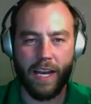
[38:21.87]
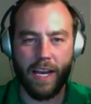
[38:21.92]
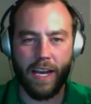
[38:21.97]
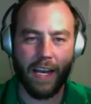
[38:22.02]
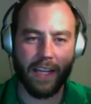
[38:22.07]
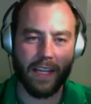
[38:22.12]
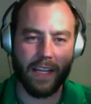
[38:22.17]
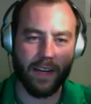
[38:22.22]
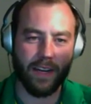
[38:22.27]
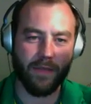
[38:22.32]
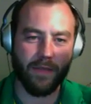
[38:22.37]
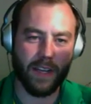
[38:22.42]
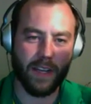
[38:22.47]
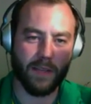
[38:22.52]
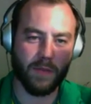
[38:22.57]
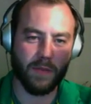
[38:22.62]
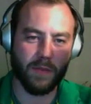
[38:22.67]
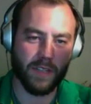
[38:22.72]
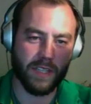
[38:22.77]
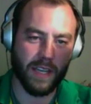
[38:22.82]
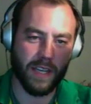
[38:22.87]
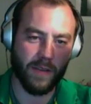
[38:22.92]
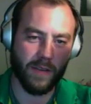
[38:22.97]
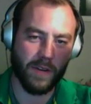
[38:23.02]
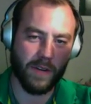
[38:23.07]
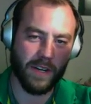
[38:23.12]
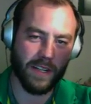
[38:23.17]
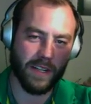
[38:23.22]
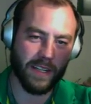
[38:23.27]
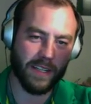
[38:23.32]
And then Facebook's like,
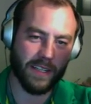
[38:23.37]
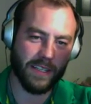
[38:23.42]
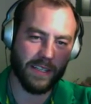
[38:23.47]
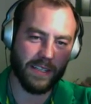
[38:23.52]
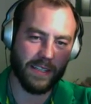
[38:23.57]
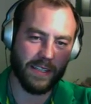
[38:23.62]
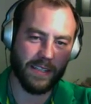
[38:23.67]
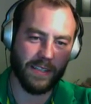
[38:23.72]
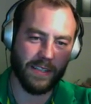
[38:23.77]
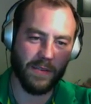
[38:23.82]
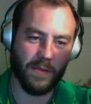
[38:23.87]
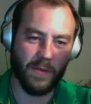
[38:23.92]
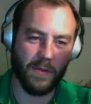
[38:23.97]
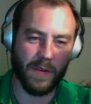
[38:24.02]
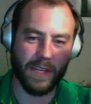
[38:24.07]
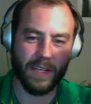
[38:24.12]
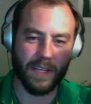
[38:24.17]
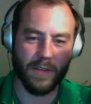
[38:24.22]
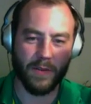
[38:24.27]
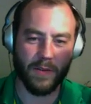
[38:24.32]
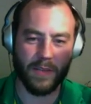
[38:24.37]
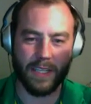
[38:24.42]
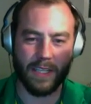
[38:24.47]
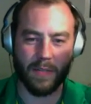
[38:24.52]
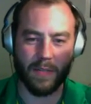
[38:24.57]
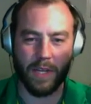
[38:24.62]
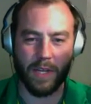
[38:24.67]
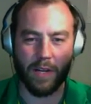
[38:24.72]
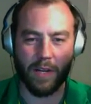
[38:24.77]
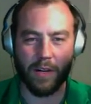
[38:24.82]
well, let's see what we can do with these
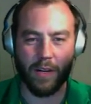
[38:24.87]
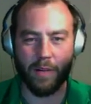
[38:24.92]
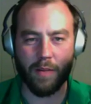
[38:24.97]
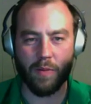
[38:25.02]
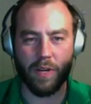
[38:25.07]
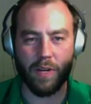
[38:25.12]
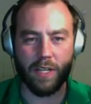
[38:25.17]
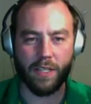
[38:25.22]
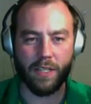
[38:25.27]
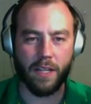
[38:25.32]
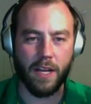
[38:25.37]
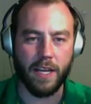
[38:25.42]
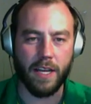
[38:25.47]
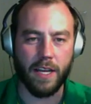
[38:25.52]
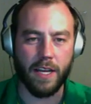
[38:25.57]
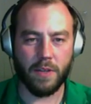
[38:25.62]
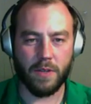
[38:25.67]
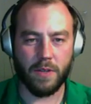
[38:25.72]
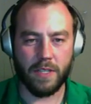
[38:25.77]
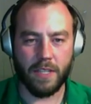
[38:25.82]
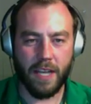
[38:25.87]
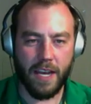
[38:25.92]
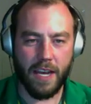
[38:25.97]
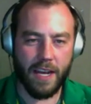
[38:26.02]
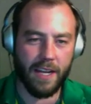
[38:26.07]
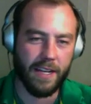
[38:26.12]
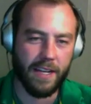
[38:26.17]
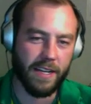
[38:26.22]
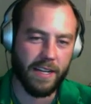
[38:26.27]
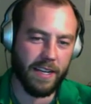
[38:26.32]
bigger enterprise clients. So
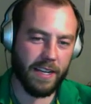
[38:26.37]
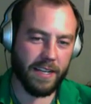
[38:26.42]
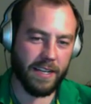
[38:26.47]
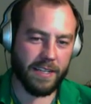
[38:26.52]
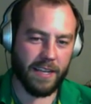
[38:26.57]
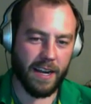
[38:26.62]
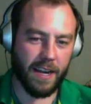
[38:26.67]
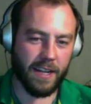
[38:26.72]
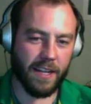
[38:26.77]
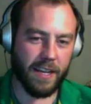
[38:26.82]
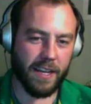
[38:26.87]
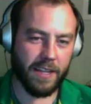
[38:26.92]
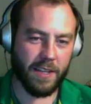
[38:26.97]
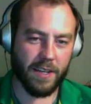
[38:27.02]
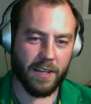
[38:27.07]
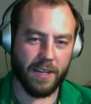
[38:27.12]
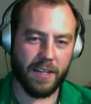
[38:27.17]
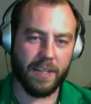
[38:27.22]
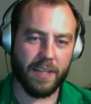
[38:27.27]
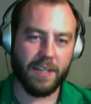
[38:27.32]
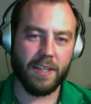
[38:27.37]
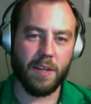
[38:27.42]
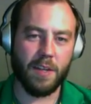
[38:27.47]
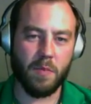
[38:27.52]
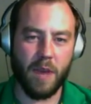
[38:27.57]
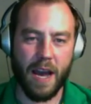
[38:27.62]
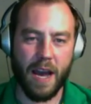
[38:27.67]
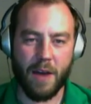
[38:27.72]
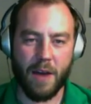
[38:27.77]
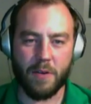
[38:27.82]
it's kind of like the
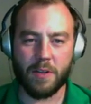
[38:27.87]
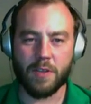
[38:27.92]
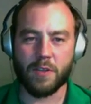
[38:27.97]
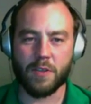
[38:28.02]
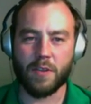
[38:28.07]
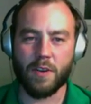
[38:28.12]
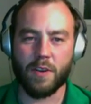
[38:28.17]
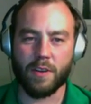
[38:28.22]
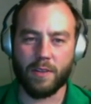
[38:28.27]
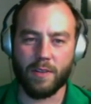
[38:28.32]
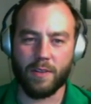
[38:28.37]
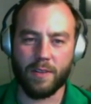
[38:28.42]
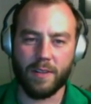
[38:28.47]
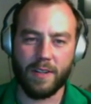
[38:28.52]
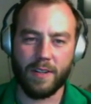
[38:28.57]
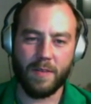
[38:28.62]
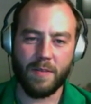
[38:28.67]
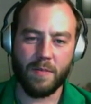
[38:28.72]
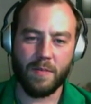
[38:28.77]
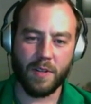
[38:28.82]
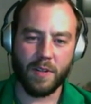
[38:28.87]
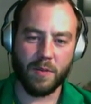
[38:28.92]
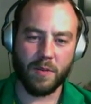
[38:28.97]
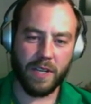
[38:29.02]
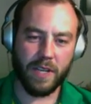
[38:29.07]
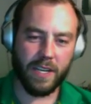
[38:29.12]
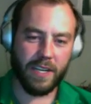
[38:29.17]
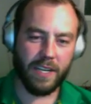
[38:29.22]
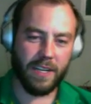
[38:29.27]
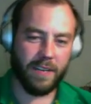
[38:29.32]
power struggle
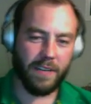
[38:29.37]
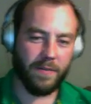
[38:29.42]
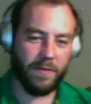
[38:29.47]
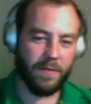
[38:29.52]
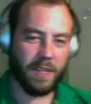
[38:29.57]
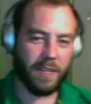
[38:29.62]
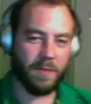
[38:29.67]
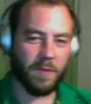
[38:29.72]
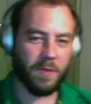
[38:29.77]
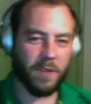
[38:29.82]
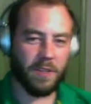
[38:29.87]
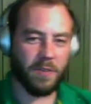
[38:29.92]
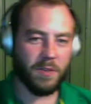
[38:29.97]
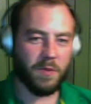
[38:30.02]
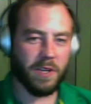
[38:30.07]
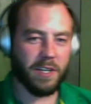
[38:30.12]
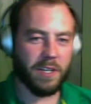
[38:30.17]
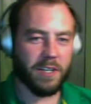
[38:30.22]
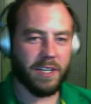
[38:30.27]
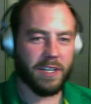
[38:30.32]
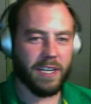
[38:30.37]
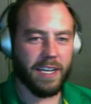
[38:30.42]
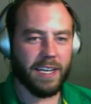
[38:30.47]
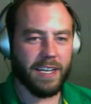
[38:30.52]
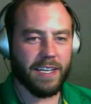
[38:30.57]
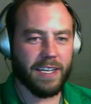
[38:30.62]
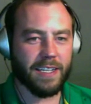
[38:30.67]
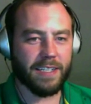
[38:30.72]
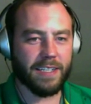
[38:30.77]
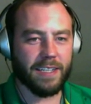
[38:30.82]
between Facebook and Twitter
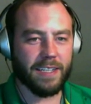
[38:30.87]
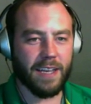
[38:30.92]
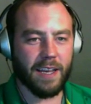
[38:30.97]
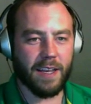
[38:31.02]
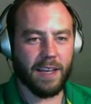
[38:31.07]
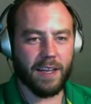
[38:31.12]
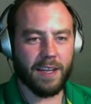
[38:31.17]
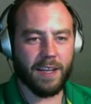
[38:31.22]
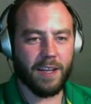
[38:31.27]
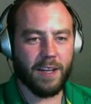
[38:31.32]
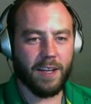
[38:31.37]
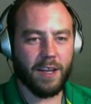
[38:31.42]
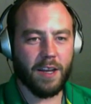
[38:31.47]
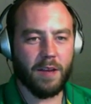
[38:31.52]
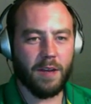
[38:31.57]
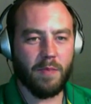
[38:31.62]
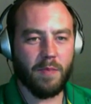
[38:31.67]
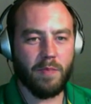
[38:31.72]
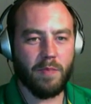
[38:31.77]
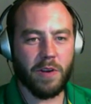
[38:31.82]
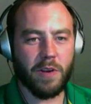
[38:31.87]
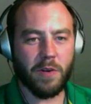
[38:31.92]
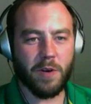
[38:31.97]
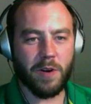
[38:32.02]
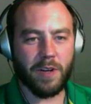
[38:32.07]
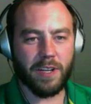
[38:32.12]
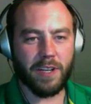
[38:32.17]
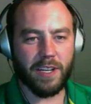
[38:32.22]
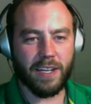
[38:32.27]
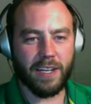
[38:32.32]
is like
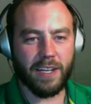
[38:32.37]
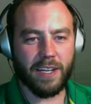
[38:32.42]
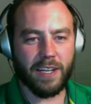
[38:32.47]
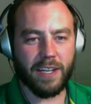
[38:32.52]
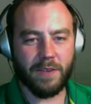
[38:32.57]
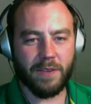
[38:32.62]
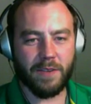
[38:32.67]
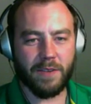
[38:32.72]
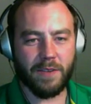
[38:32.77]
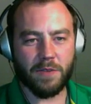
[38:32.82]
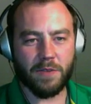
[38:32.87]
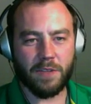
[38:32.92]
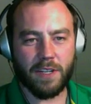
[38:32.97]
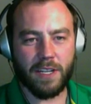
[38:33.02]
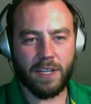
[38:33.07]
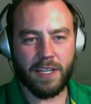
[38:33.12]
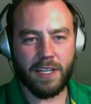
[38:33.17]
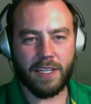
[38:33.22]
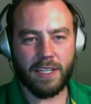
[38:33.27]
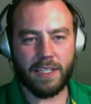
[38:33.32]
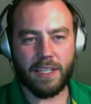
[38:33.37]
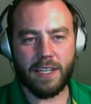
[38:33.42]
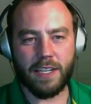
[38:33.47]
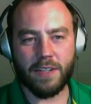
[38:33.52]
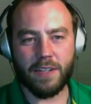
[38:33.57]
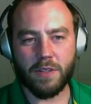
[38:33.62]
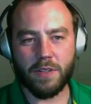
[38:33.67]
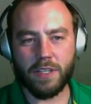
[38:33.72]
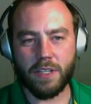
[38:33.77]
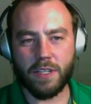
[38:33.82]
mirrored, and it is
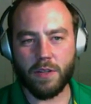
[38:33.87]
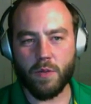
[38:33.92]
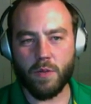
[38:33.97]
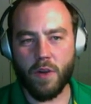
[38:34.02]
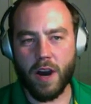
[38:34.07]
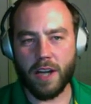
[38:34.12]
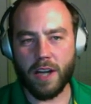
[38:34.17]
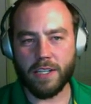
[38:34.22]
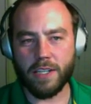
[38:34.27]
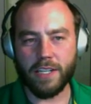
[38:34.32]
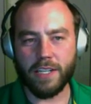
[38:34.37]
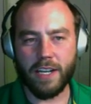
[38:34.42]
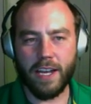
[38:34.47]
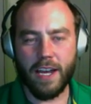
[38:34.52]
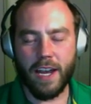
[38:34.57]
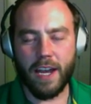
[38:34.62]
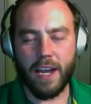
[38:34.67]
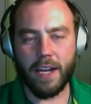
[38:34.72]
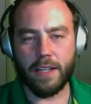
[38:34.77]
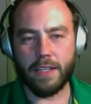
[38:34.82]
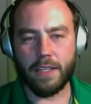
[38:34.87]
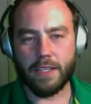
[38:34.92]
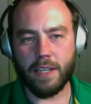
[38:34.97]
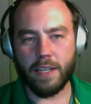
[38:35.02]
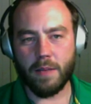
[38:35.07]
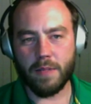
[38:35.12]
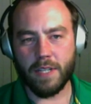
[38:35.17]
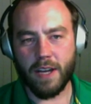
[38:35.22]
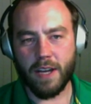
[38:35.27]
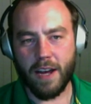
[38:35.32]
interesting to watch. And at the
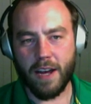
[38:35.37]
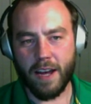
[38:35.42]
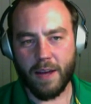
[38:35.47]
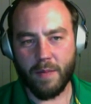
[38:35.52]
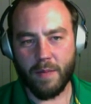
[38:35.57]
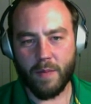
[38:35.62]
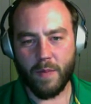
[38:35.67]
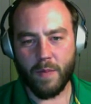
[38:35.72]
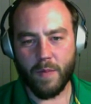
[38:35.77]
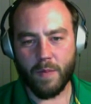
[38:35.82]
same time,